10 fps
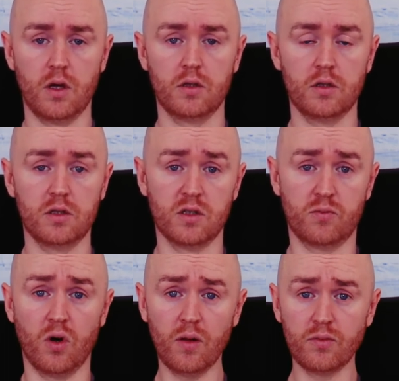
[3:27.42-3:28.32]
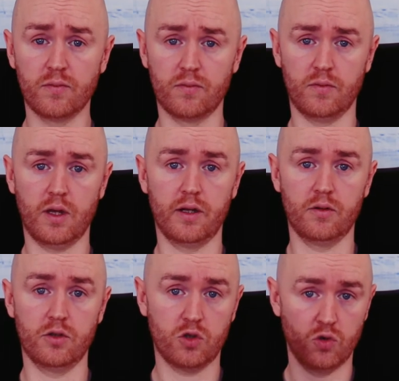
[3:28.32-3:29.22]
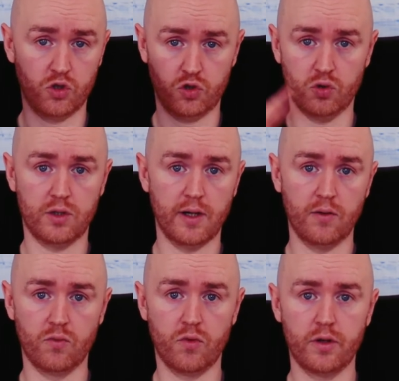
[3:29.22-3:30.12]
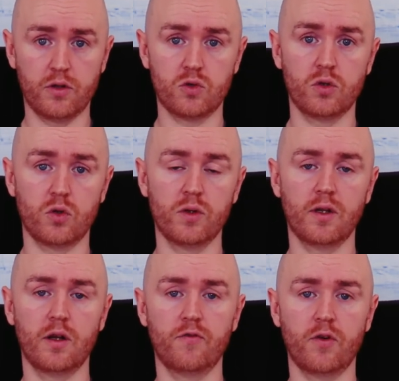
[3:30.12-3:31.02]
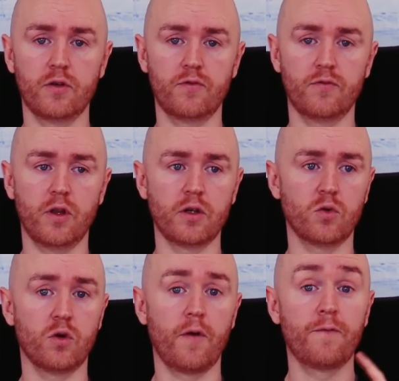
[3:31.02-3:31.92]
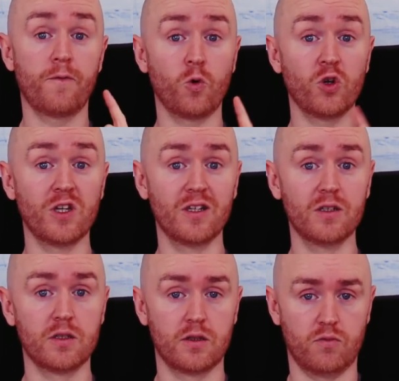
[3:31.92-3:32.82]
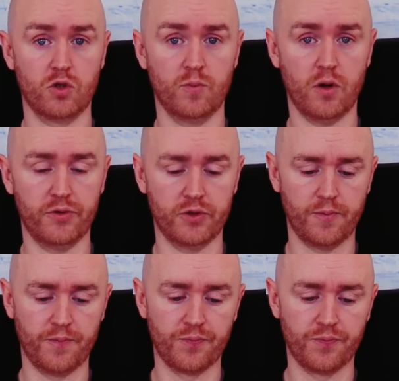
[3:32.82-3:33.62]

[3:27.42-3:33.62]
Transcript: This is a problem, and it's going to shut down, right? It's going to go into that fight, flight, or freeze response.